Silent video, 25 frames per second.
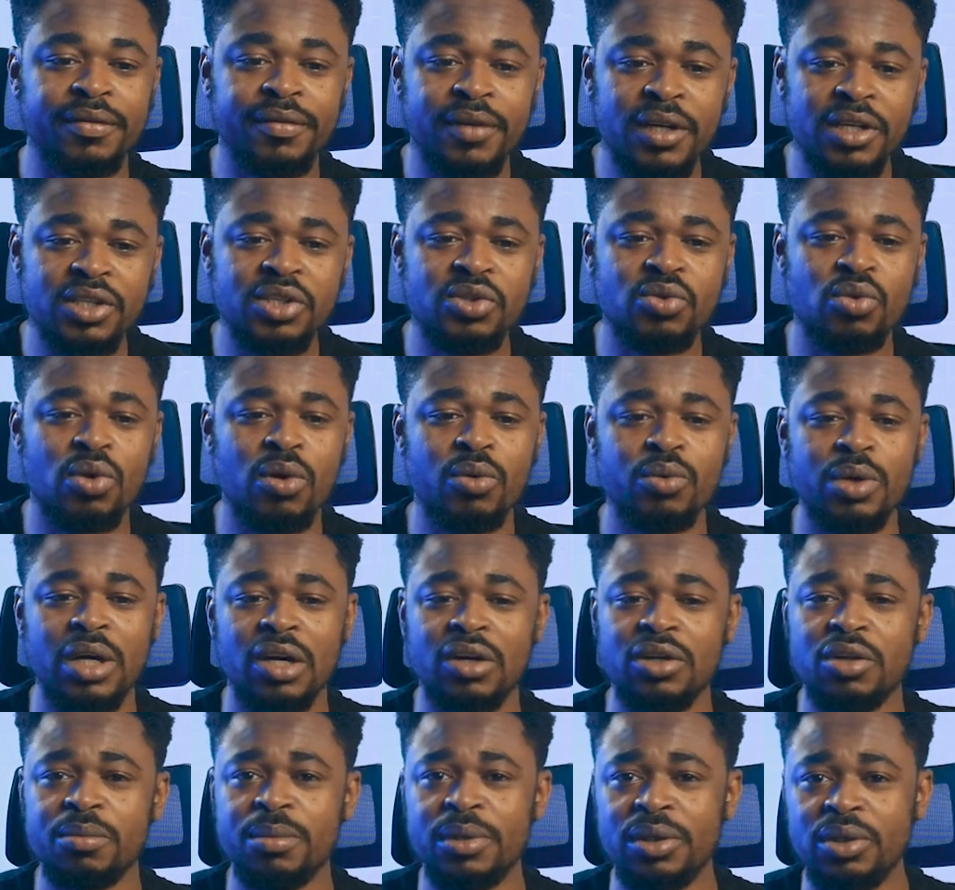the first one we are
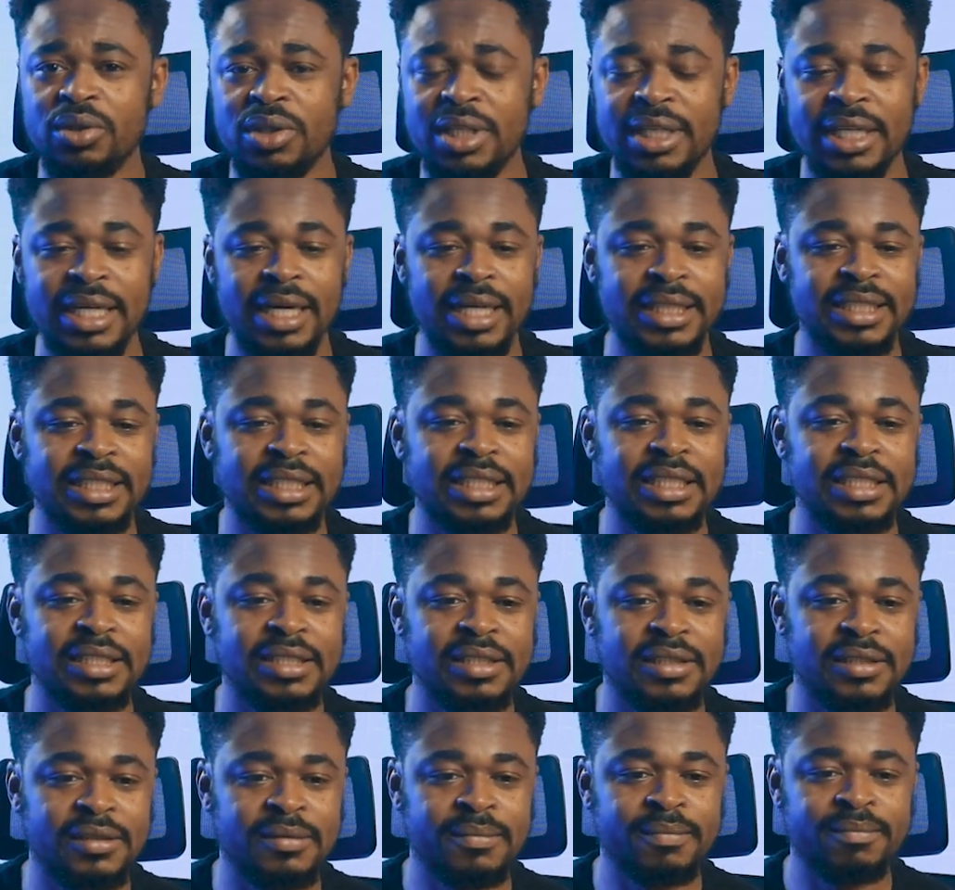going to be looking at
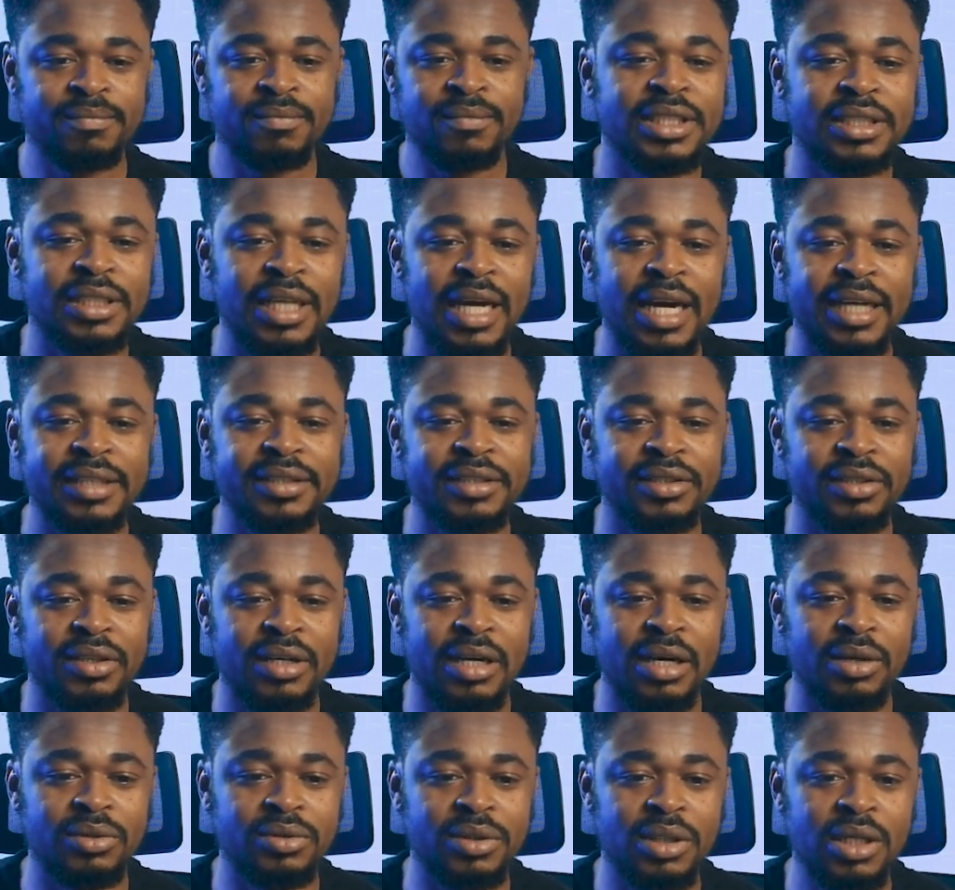is
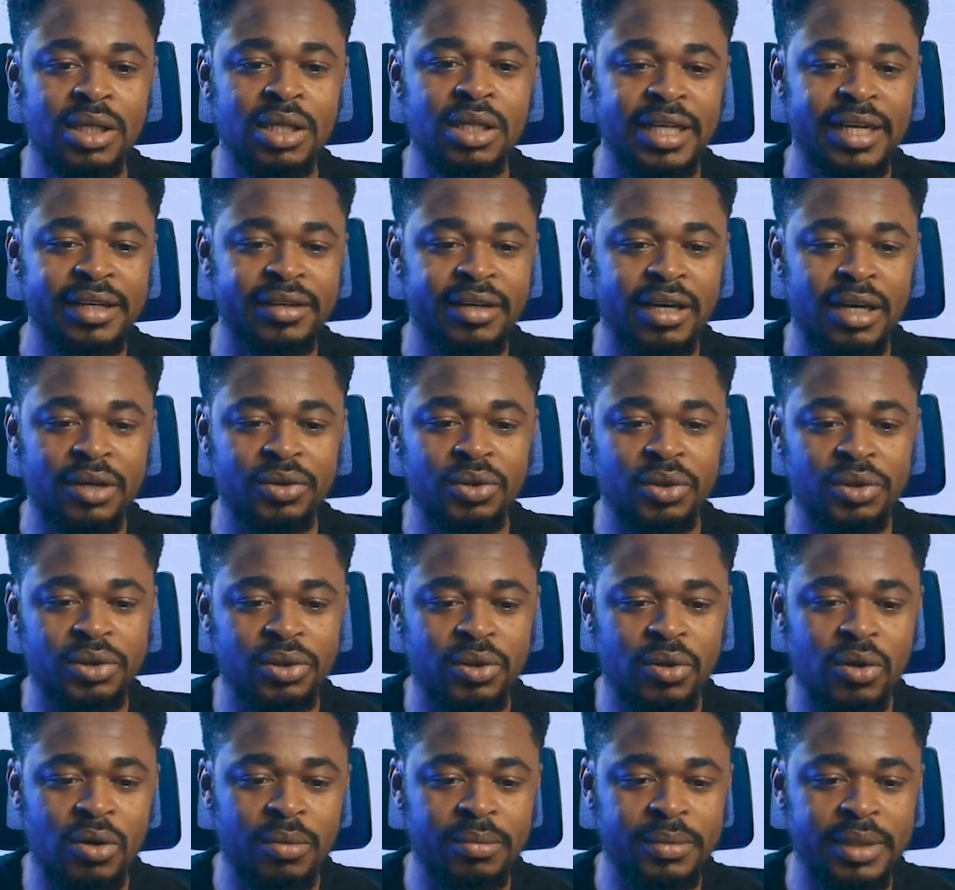SiteGround,
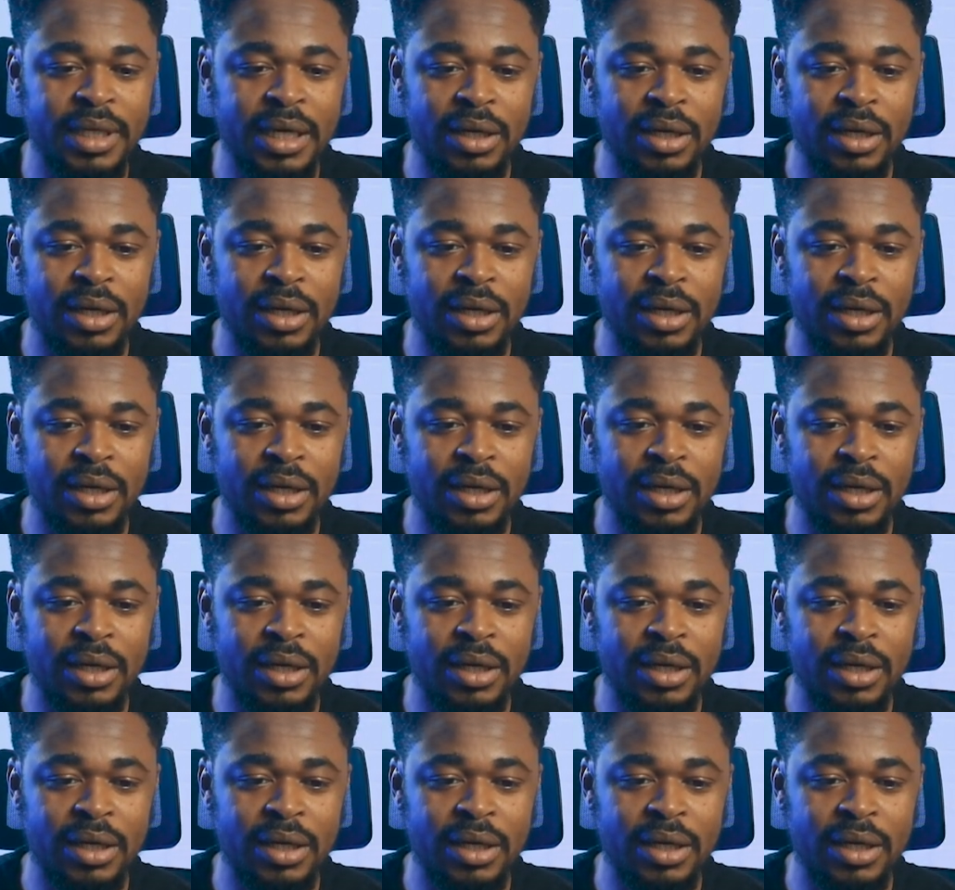siteground.com.